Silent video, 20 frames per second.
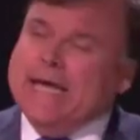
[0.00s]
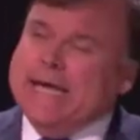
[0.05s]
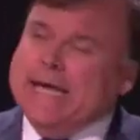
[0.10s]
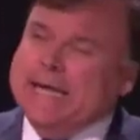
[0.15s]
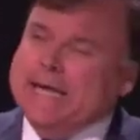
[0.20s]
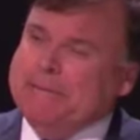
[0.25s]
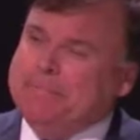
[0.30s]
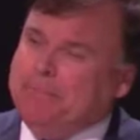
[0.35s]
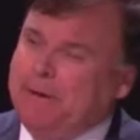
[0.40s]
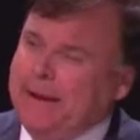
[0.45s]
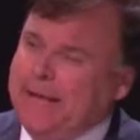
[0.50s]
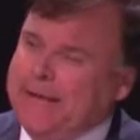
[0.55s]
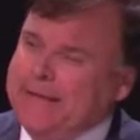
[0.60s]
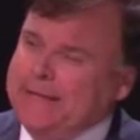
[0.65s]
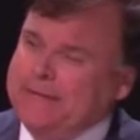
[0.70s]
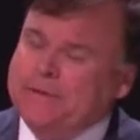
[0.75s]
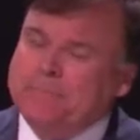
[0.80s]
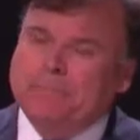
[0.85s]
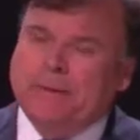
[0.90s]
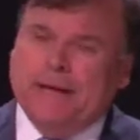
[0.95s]
He played
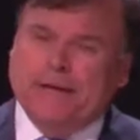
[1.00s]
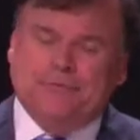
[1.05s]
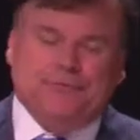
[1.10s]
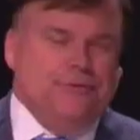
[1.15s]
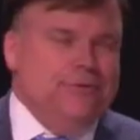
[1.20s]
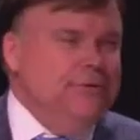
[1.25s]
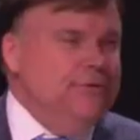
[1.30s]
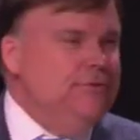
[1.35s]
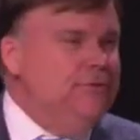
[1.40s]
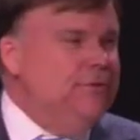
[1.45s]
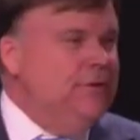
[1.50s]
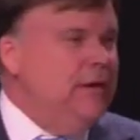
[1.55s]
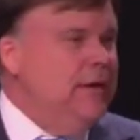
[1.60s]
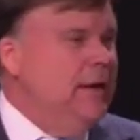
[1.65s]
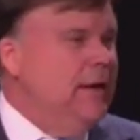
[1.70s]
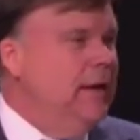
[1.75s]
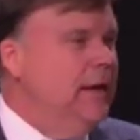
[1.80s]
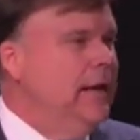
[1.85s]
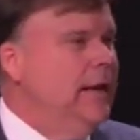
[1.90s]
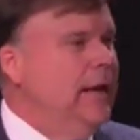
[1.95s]
the message,
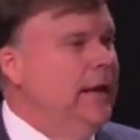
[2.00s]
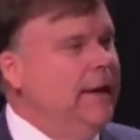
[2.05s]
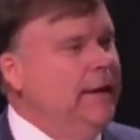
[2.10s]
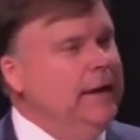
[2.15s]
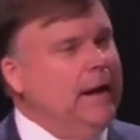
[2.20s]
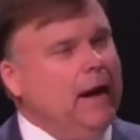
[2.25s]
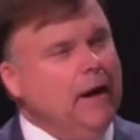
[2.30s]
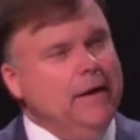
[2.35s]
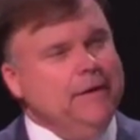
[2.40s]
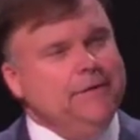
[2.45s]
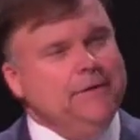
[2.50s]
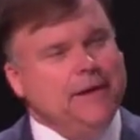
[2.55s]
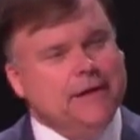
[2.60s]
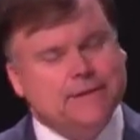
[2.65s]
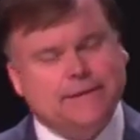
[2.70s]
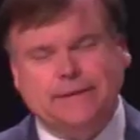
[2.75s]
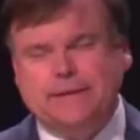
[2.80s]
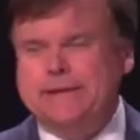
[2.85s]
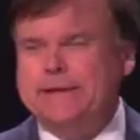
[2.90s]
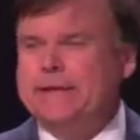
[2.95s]
and our
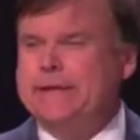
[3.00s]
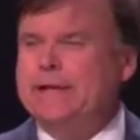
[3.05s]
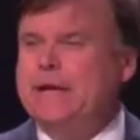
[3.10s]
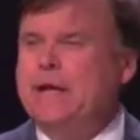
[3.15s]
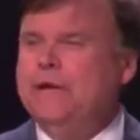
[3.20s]
inductee